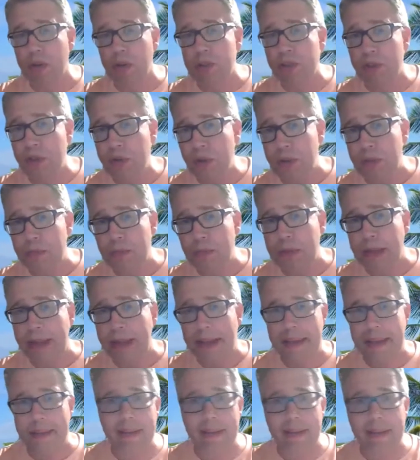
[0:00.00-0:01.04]
too, playing
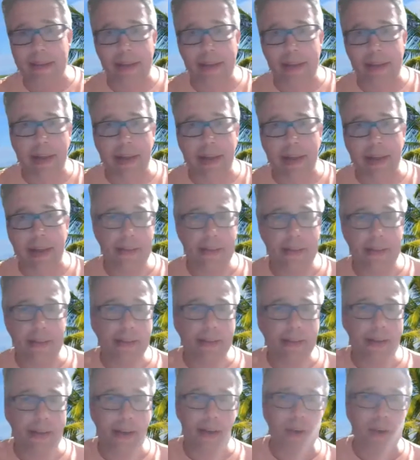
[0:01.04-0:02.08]
in that kind of